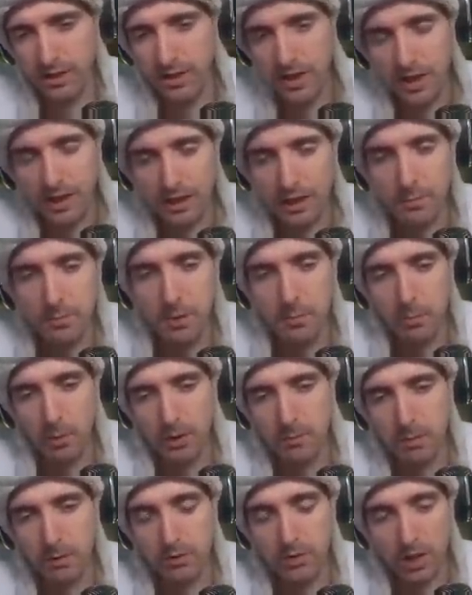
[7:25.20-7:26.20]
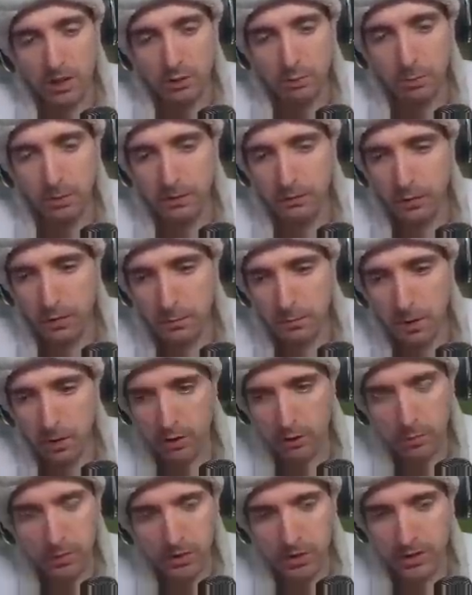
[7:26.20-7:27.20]
a lot of people want to build Duskblade for the
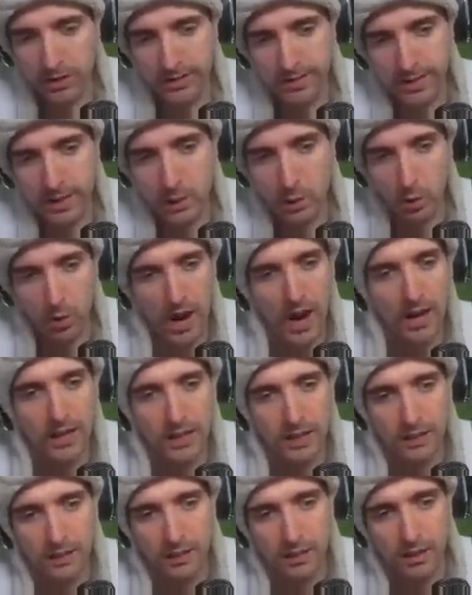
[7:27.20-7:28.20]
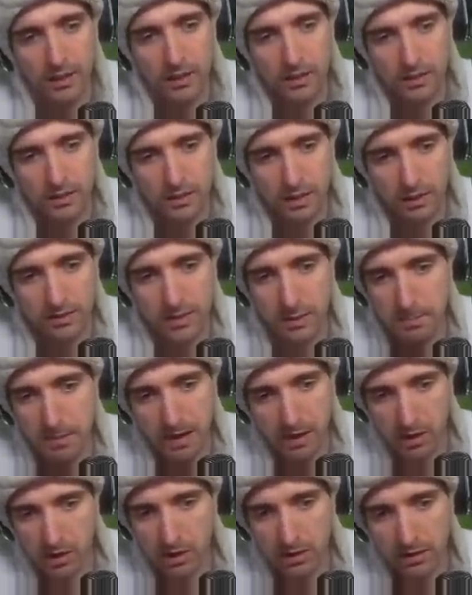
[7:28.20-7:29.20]
burst, but you can see Kraken does it
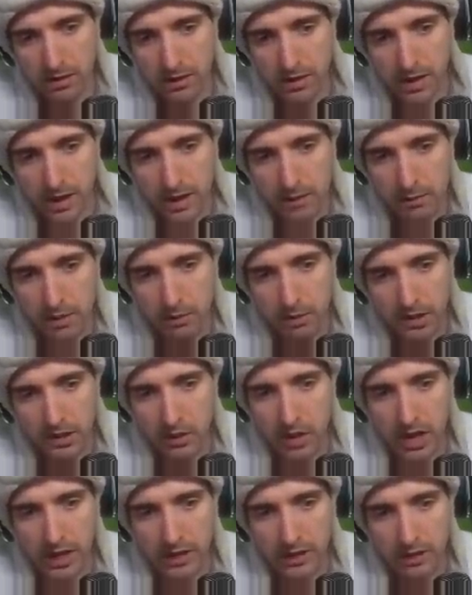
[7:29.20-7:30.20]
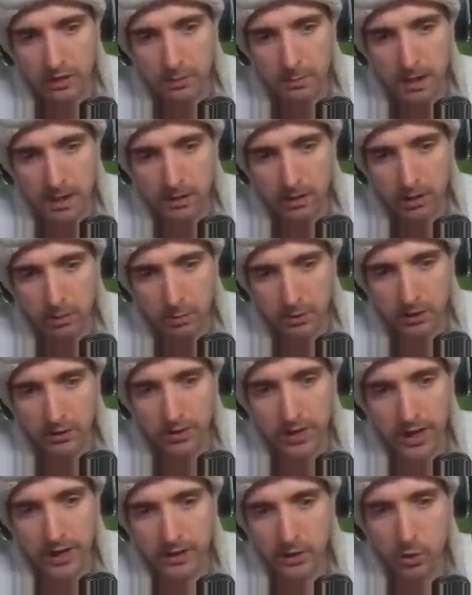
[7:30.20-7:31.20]
better. And the reason why Kraken does it better is because
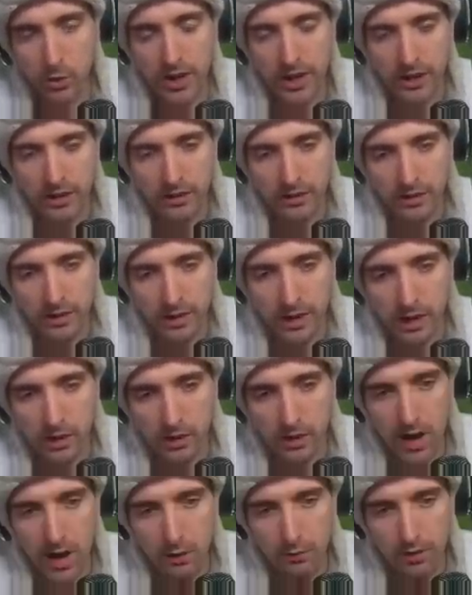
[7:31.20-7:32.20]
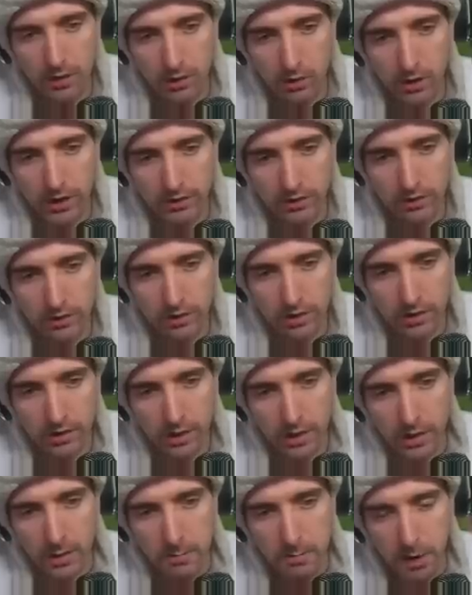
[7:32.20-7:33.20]
of that crit and how your alpha crits.
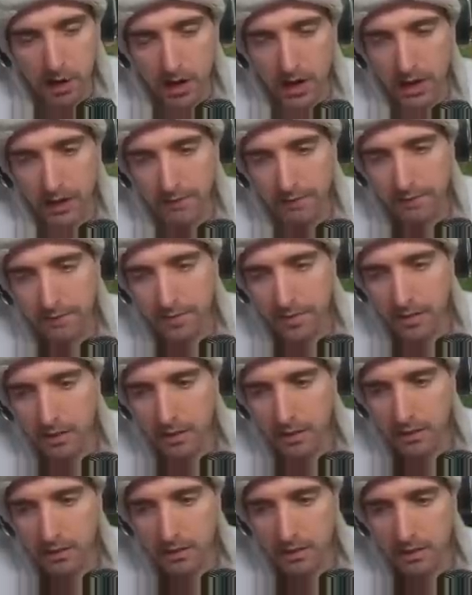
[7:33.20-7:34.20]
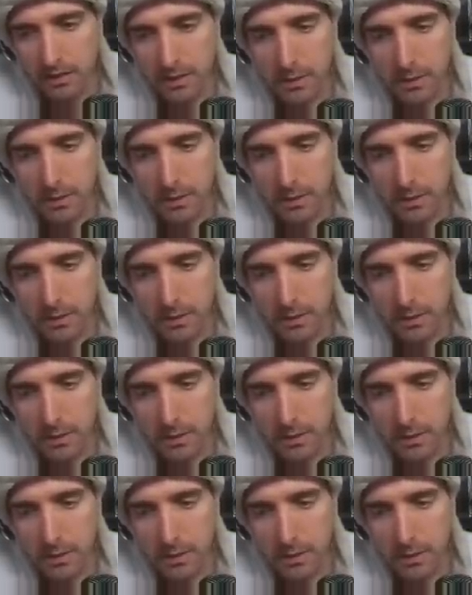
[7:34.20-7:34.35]
But the